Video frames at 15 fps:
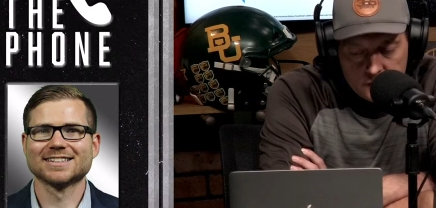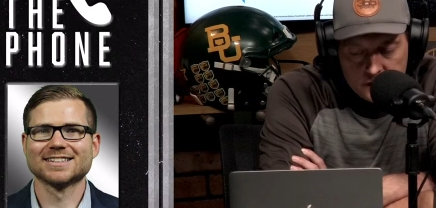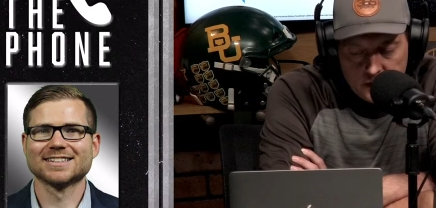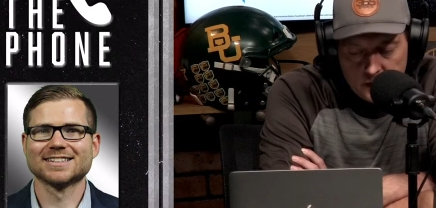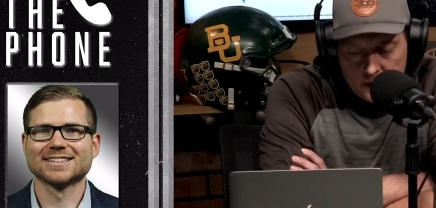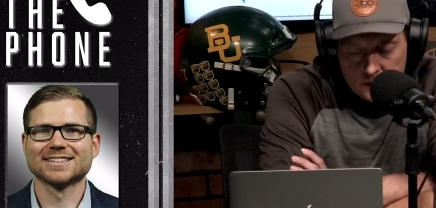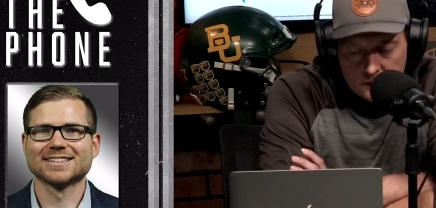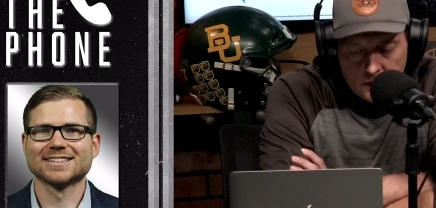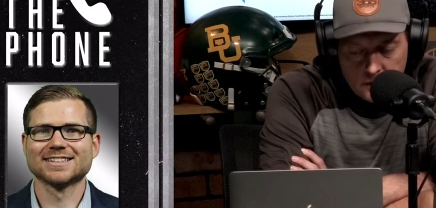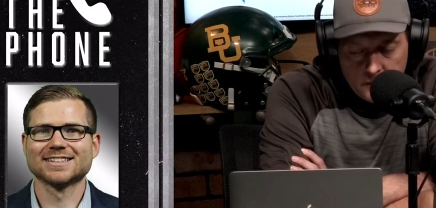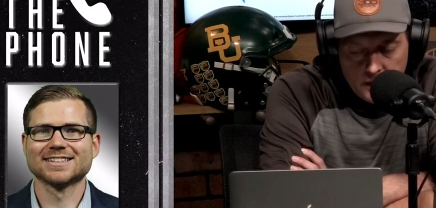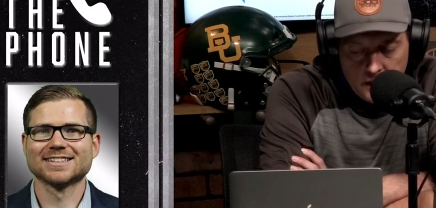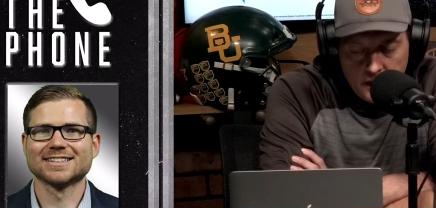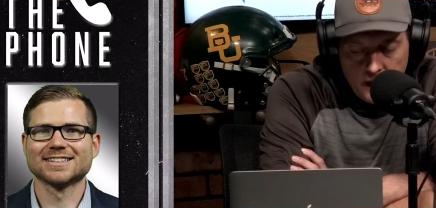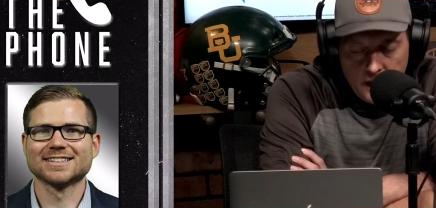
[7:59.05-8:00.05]
Speaker 1: said it, I thought,
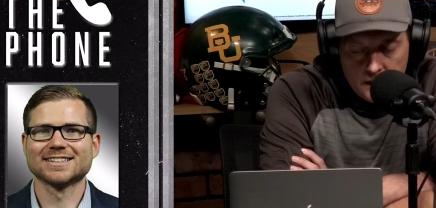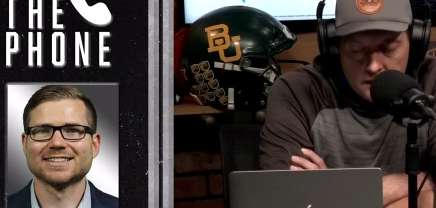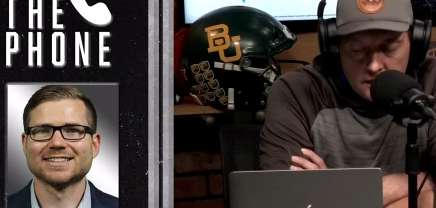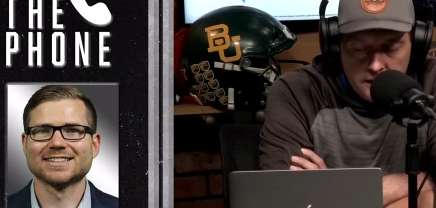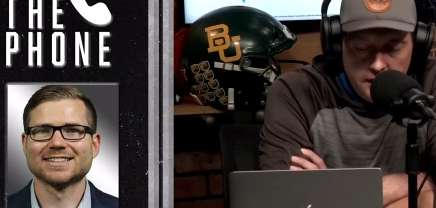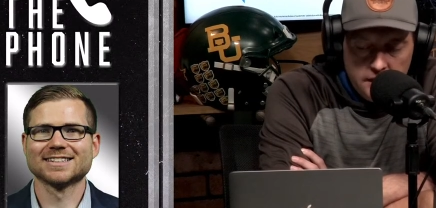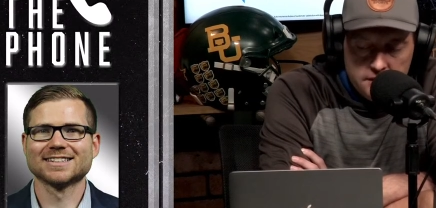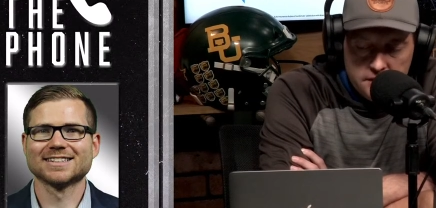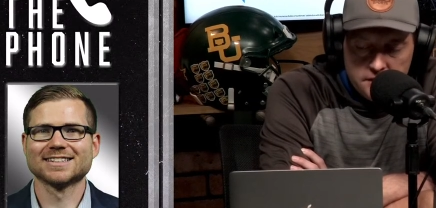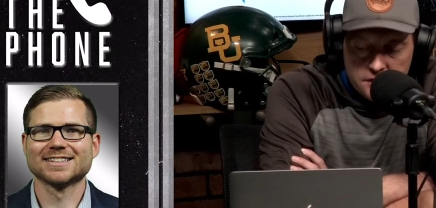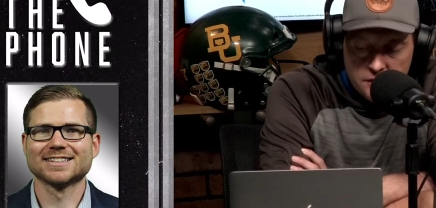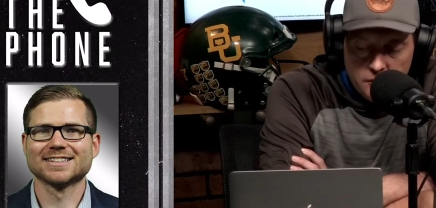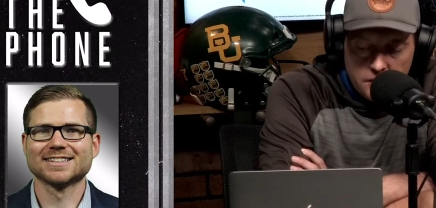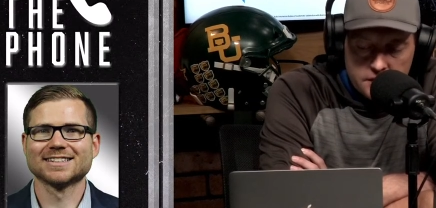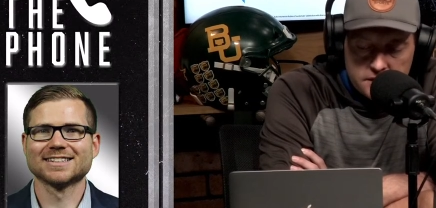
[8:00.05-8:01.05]
Manhattan,
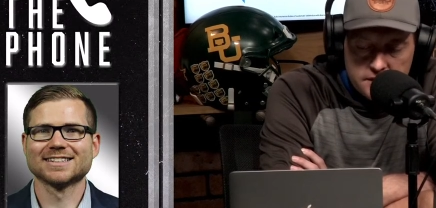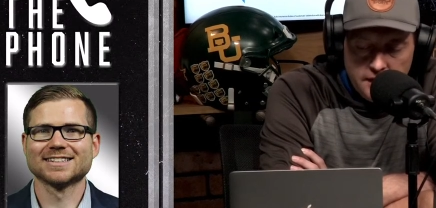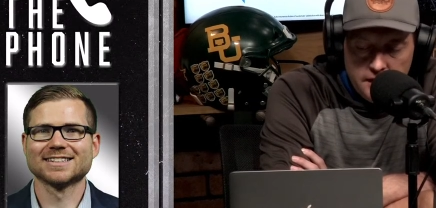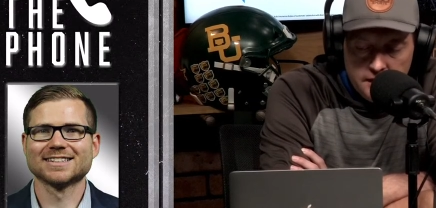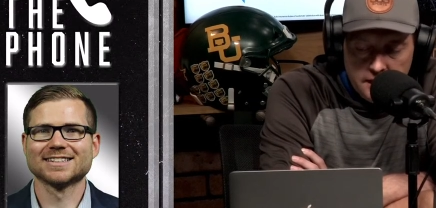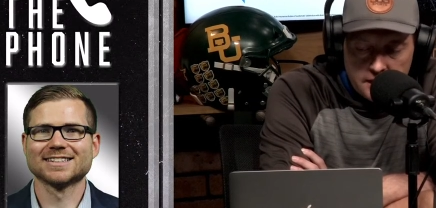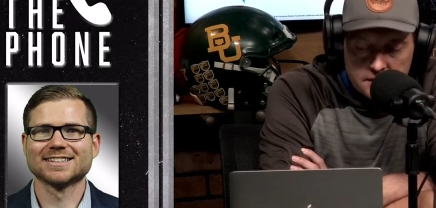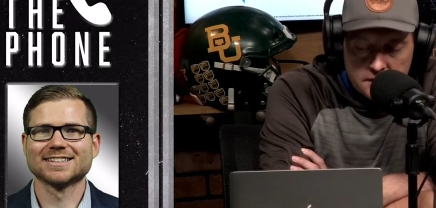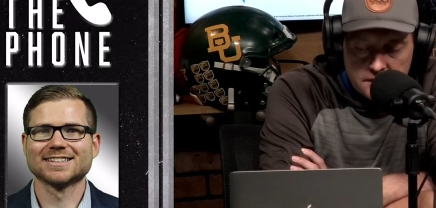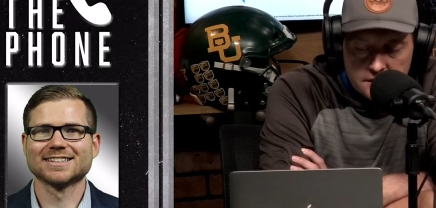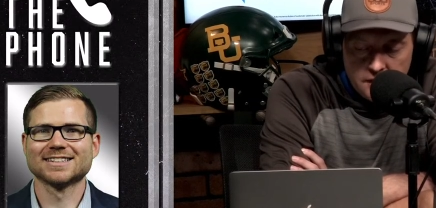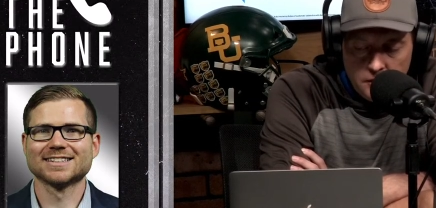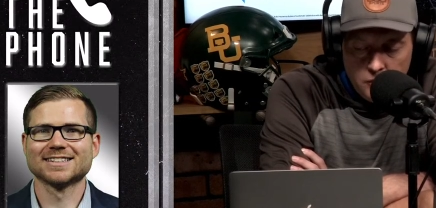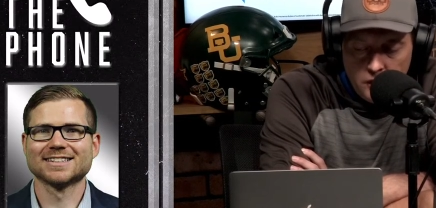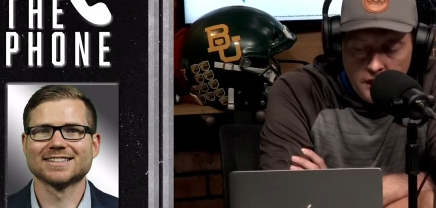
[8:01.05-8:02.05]
Kansas, you want to stand next to
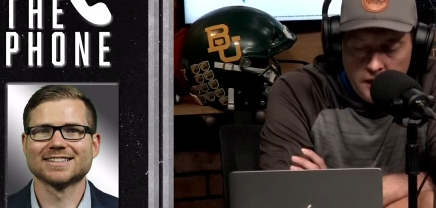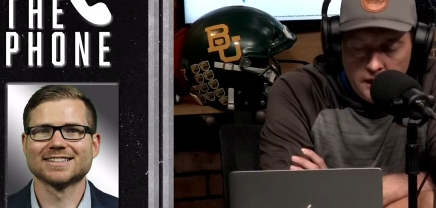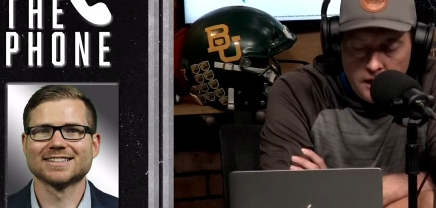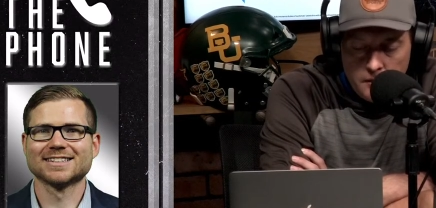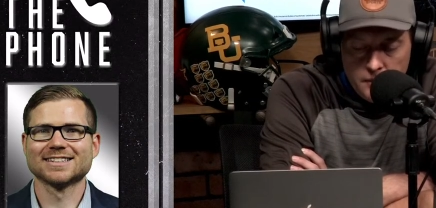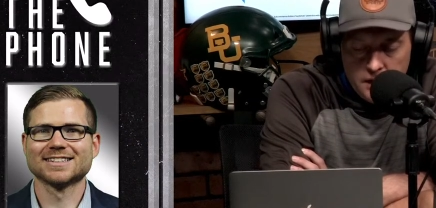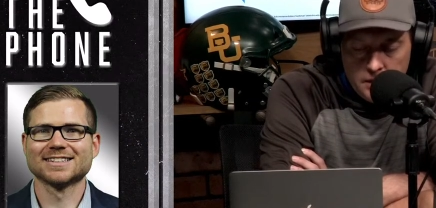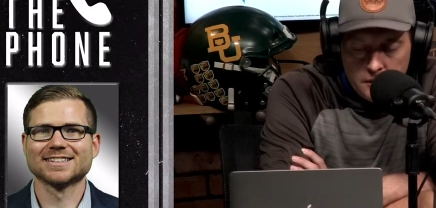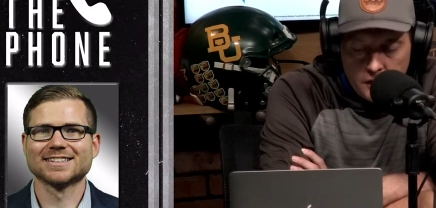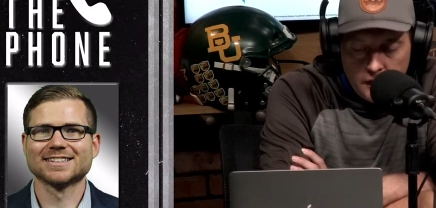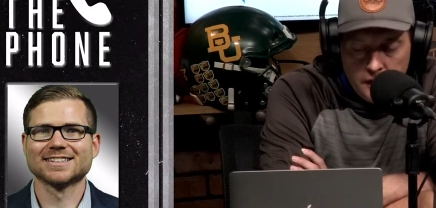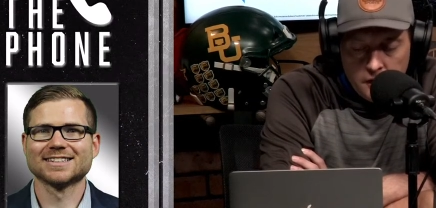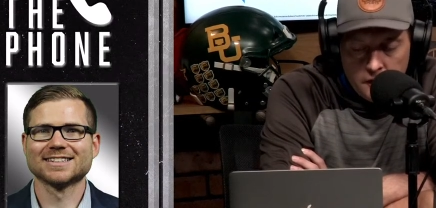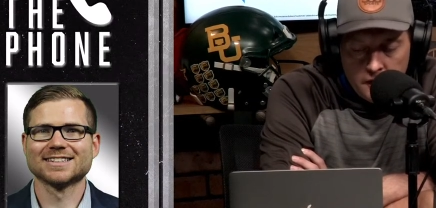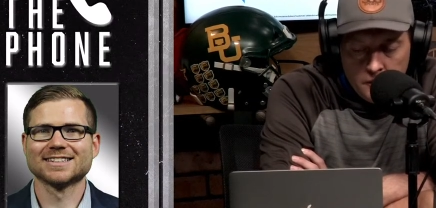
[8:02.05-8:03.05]
someone and not be able to
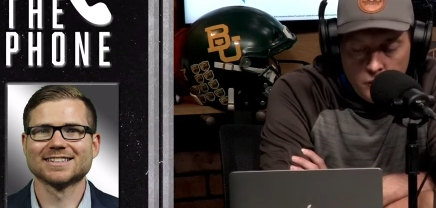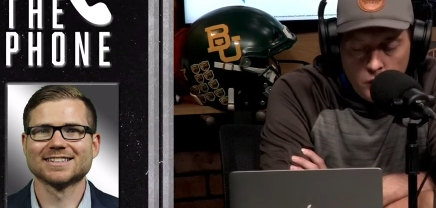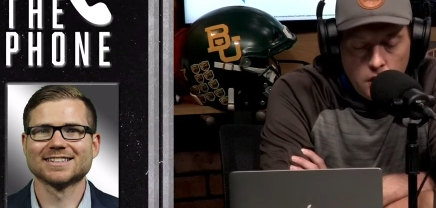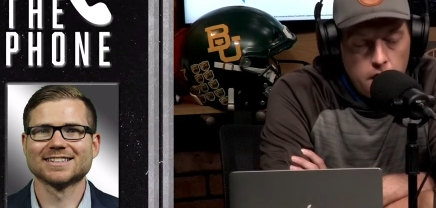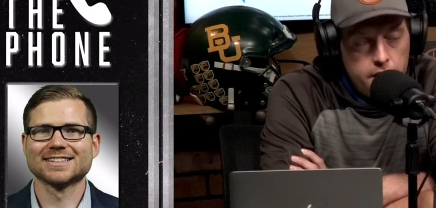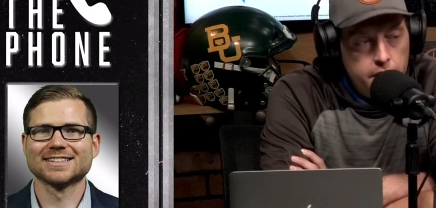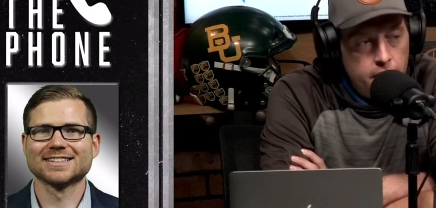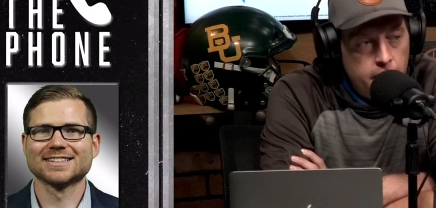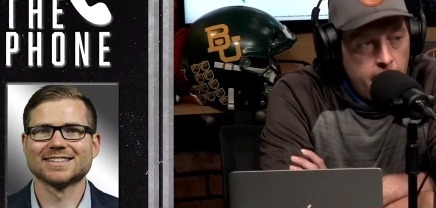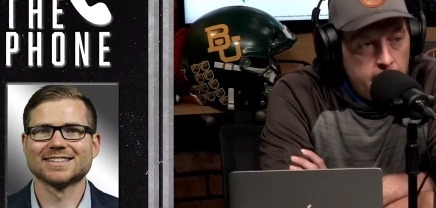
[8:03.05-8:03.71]
hear them walk your